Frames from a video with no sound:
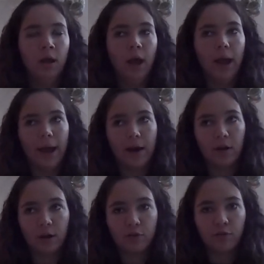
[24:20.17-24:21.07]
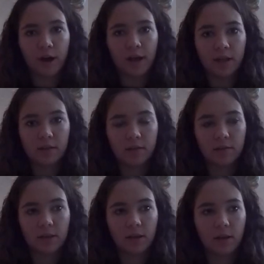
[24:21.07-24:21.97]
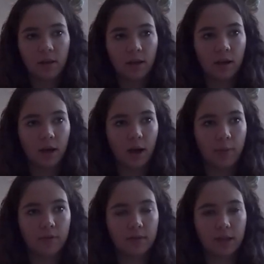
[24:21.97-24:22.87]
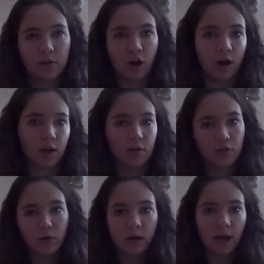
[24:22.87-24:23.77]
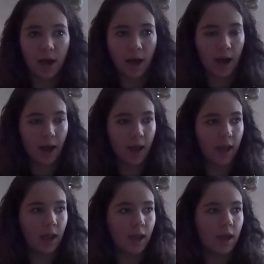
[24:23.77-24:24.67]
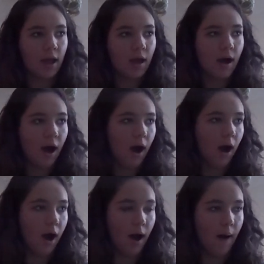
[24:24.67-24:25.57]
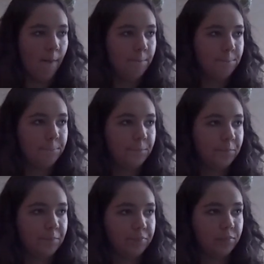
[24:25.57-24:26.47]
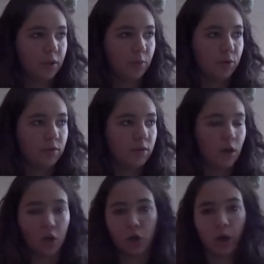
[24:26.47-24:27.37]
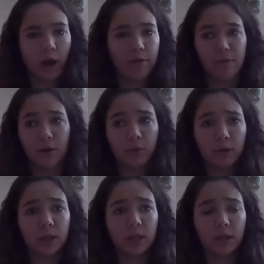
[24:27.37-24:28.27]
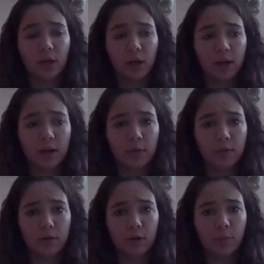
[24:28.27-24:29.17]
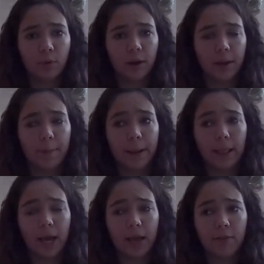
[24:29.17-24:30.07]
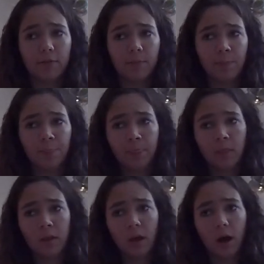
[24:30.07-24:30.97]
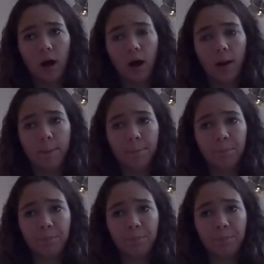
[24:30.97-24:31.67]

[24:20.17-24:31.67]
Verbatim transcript: I had a lot of friends. I was like talking to a guy. Um, it was, a, I felt really good. It was a good point in my life. Um,